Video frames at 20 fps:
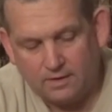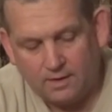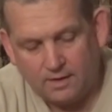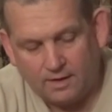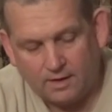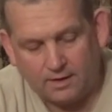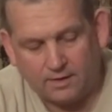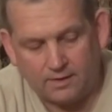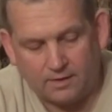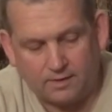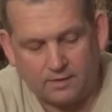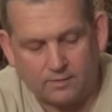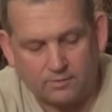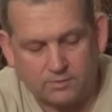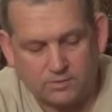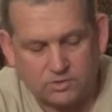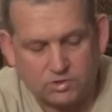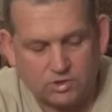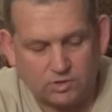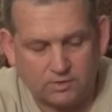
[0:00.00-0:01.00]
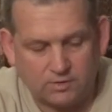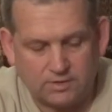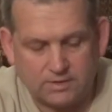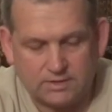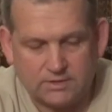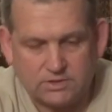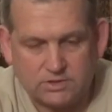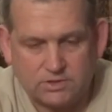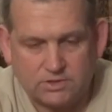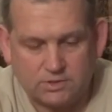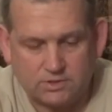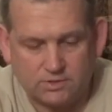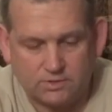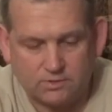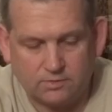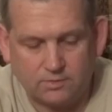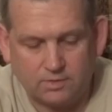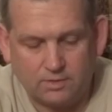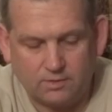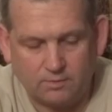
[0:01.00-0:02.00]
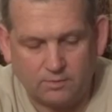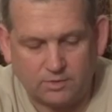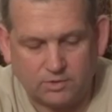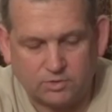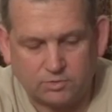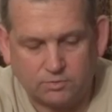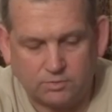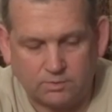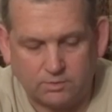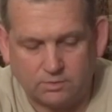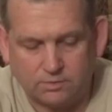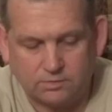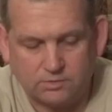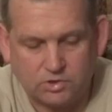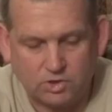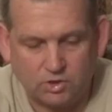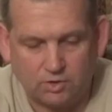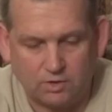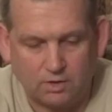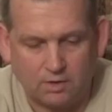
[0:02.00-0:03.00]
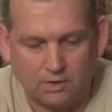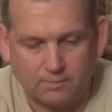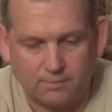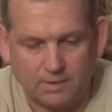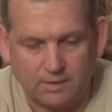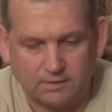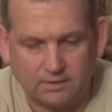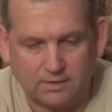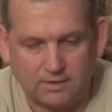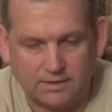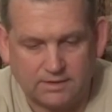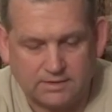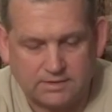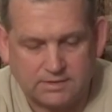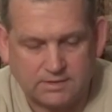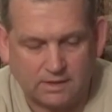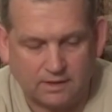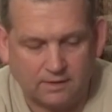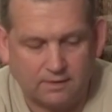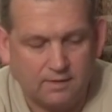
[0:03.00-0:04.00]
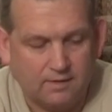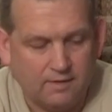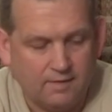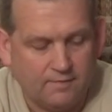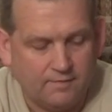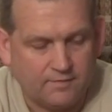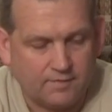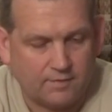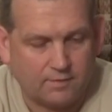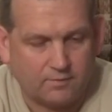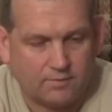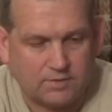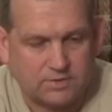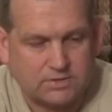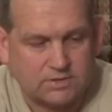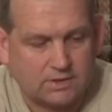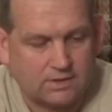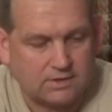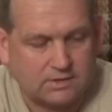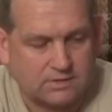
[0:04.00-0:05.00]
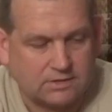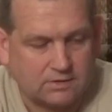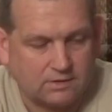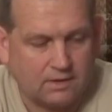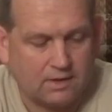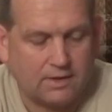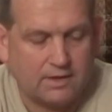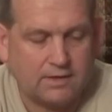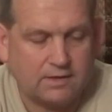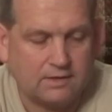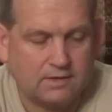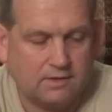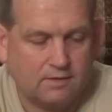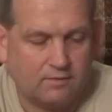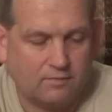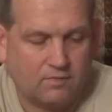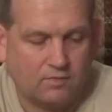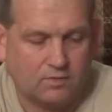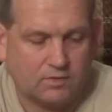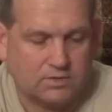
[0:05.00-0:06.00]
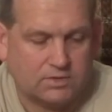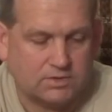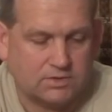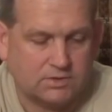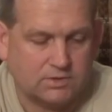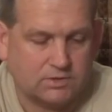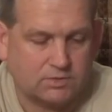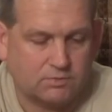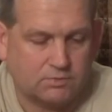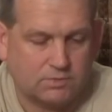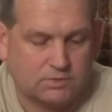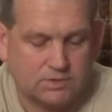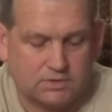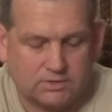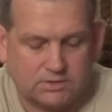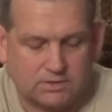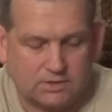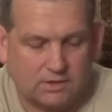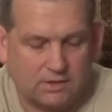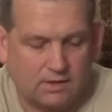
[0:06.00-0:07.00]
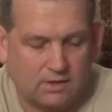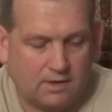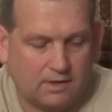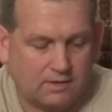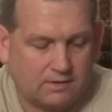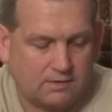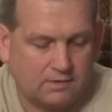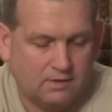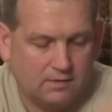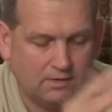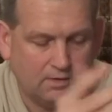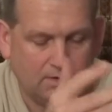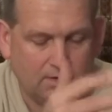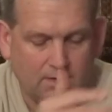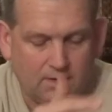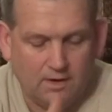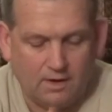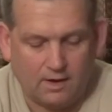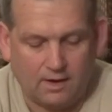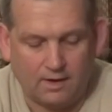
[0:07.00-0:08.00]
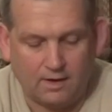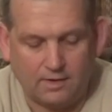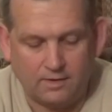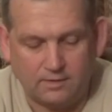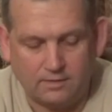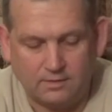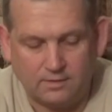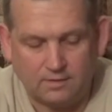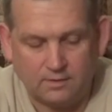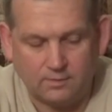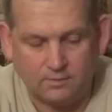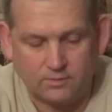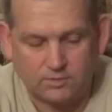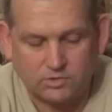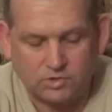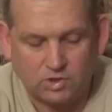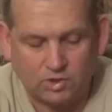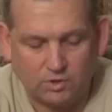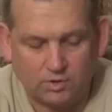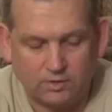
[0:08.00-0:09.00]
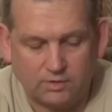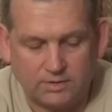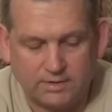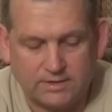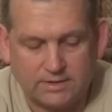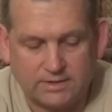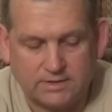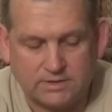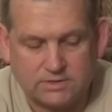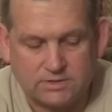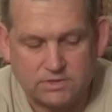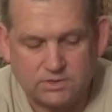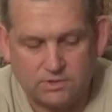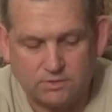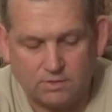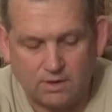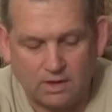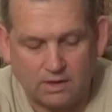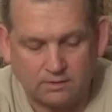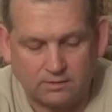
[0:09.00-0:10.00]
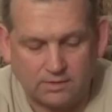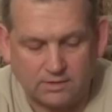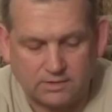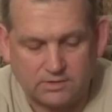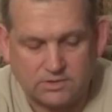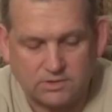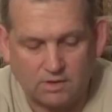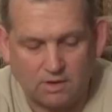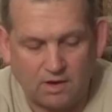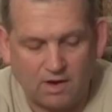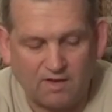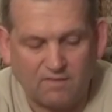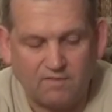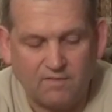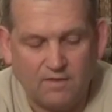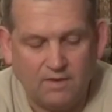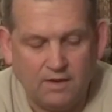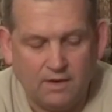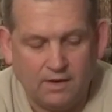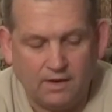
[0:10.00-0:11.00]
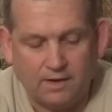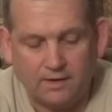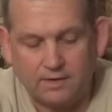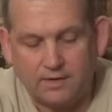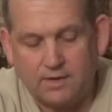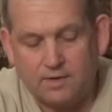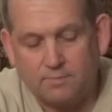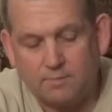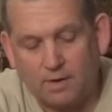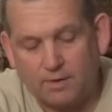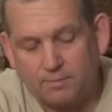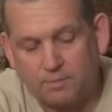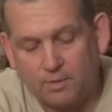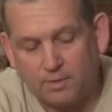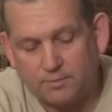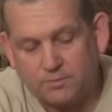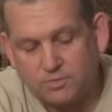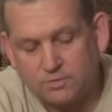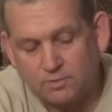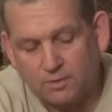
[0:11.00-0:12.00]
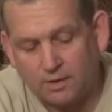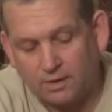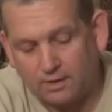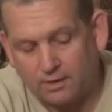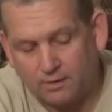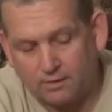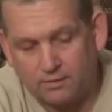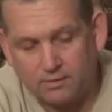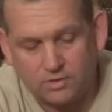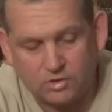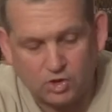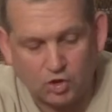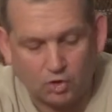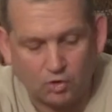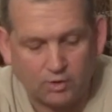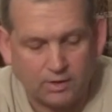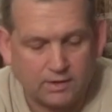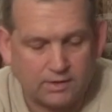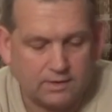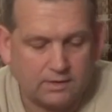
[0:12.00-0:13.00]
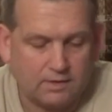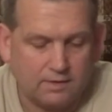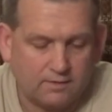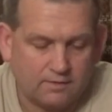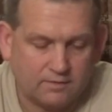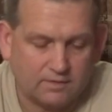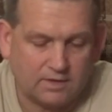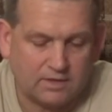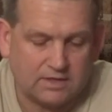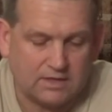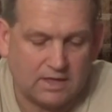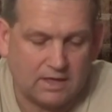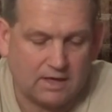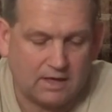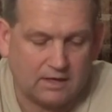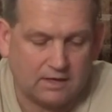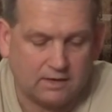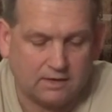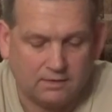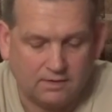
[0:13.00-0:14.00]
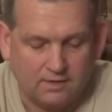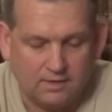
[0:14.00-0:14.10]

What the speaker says: and then it will turn these two, which will turn all my lights on. Then once it gets light, of course this will disconnect, and it will turn these 2 outlets off and keep my pumps running during the day.